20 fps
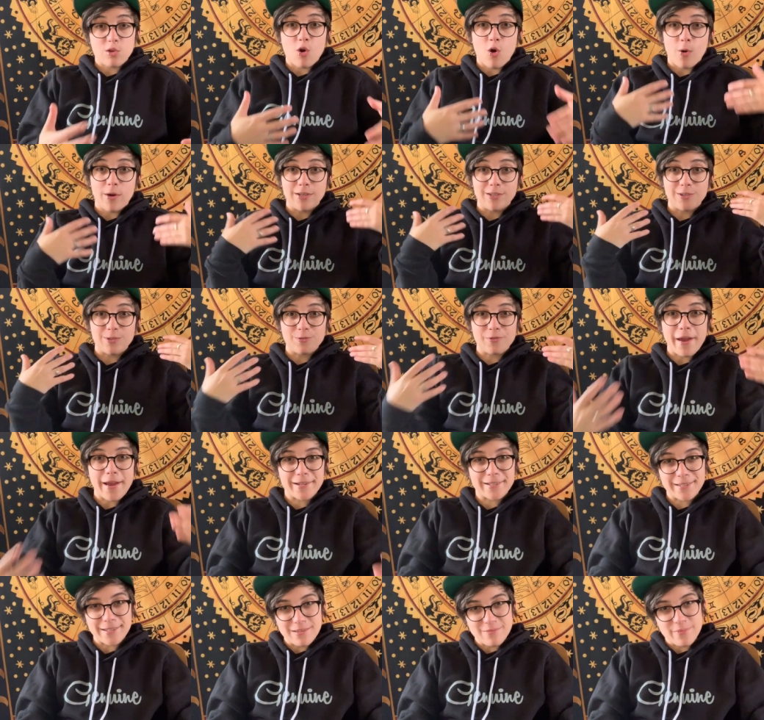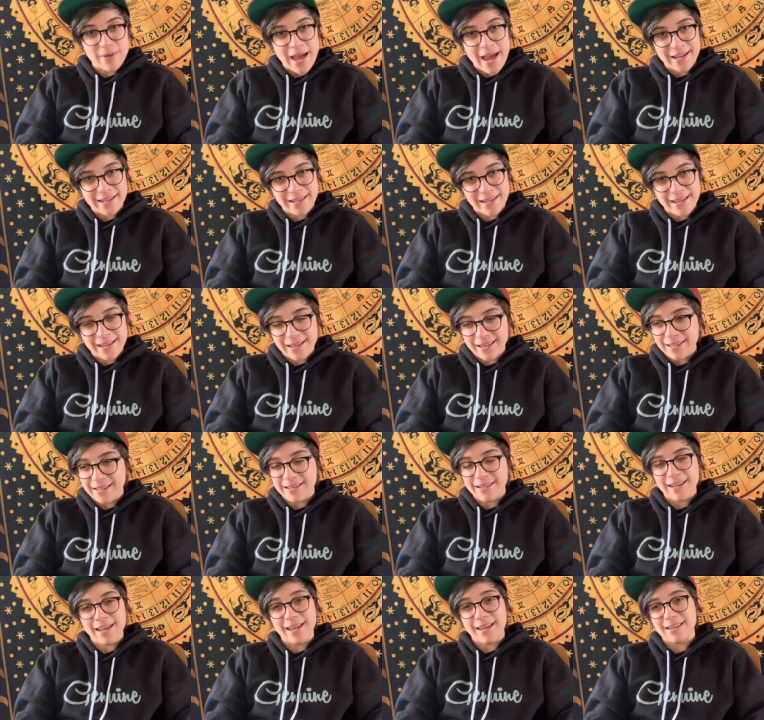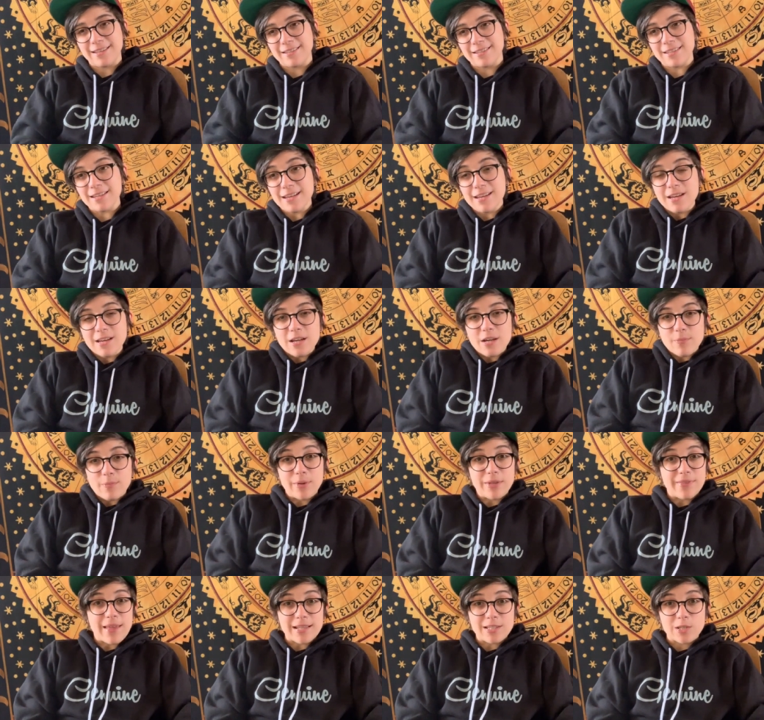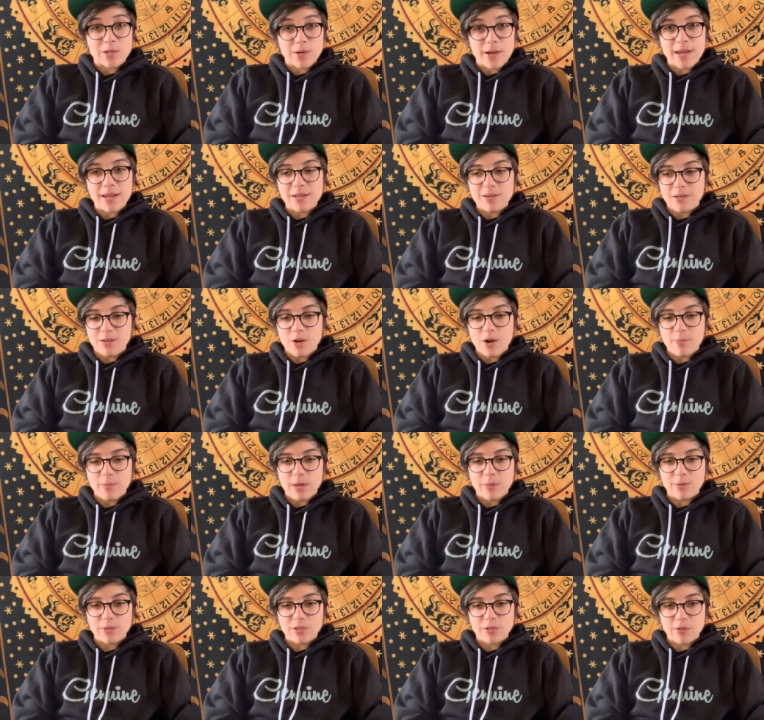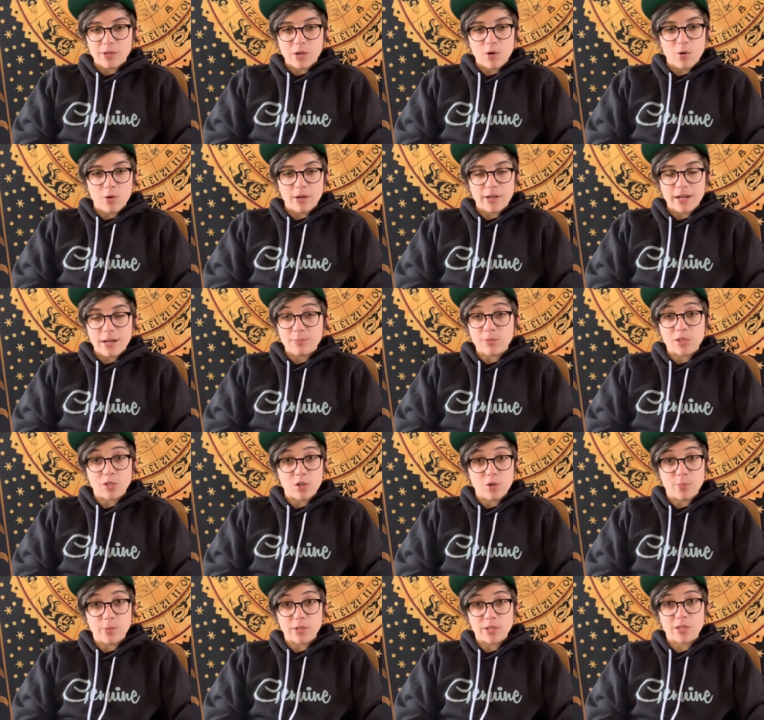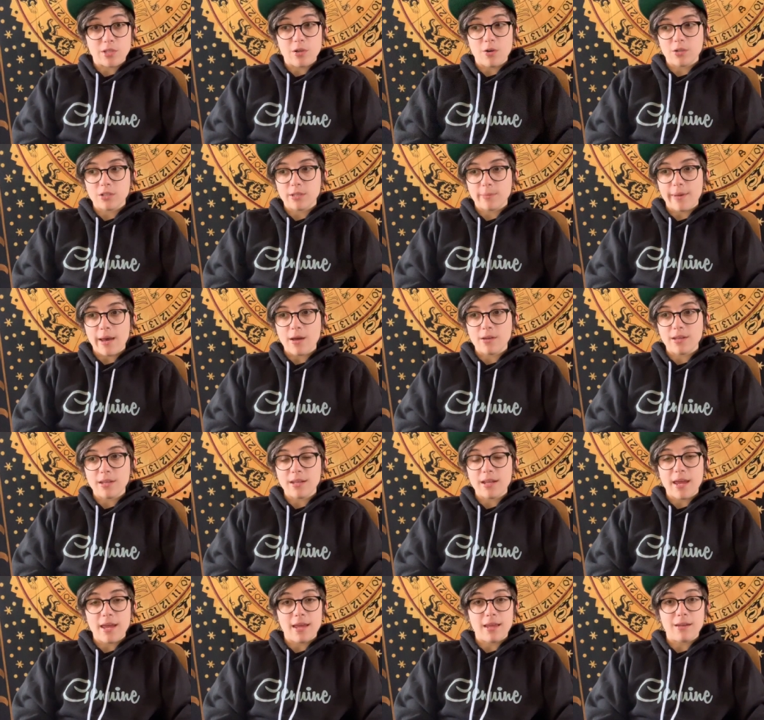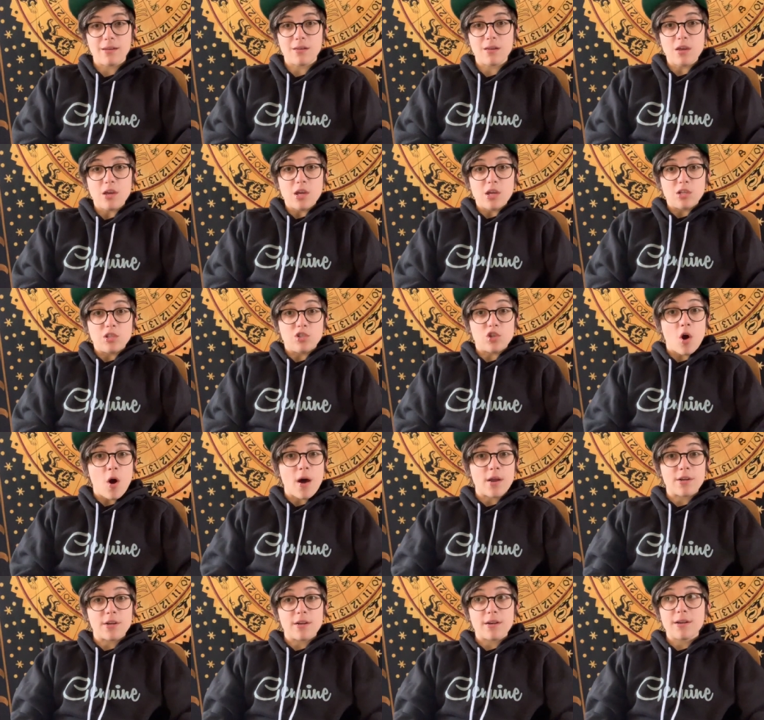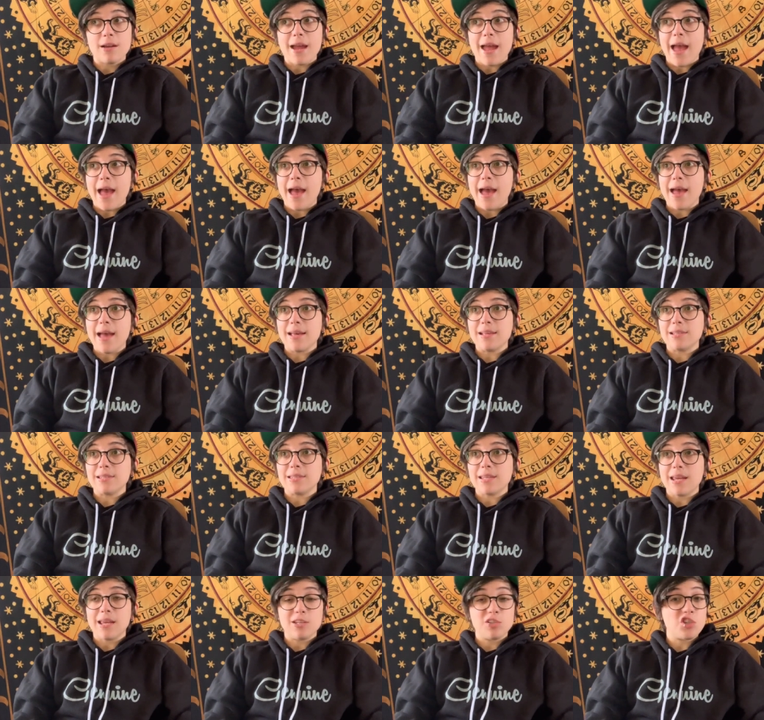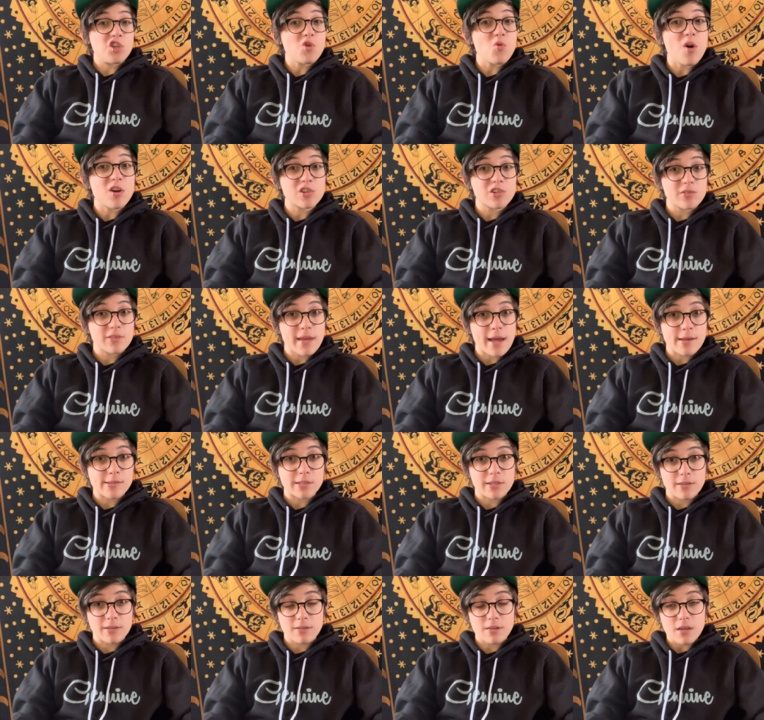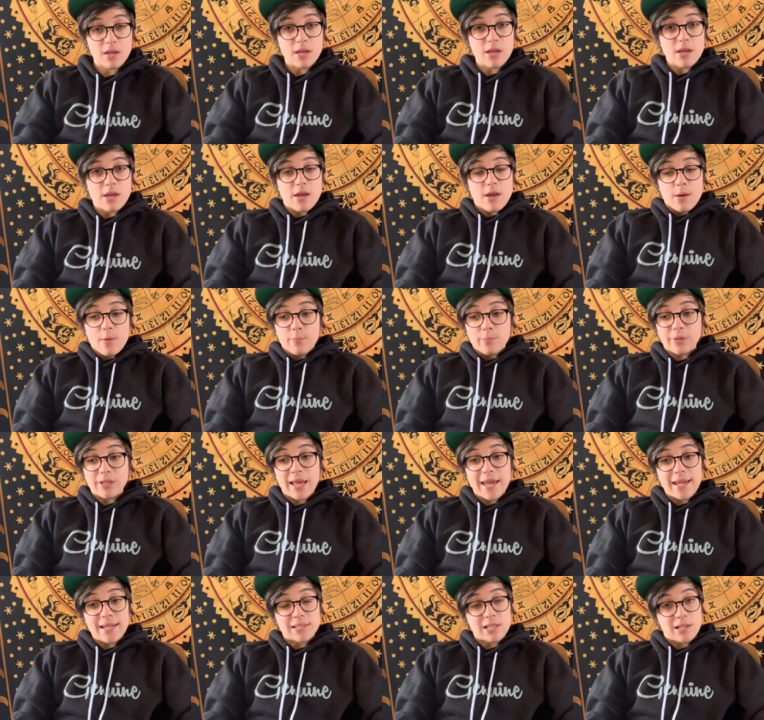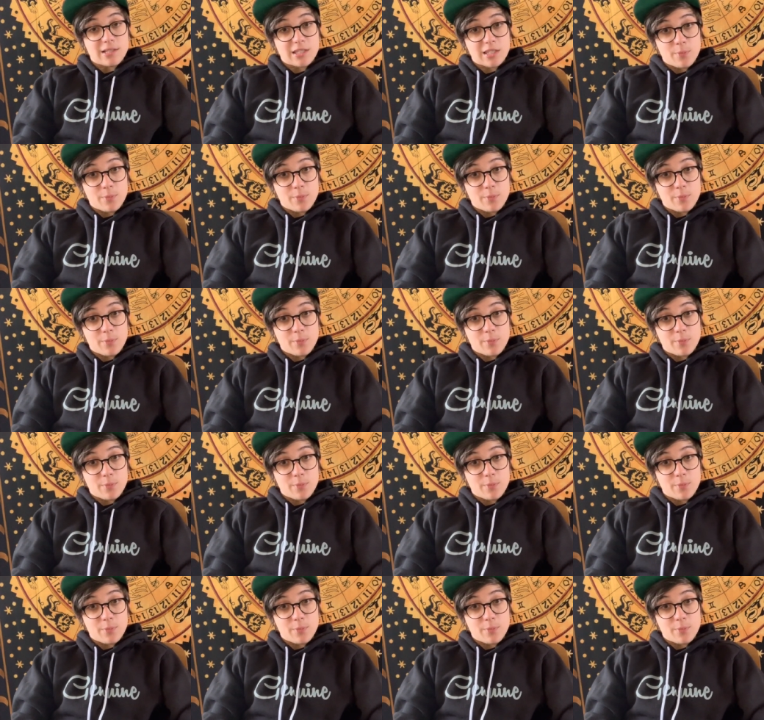going directly back in and but that's great you know i'm able to record and i'm super stoked about it and daughter has hit 200000 plays on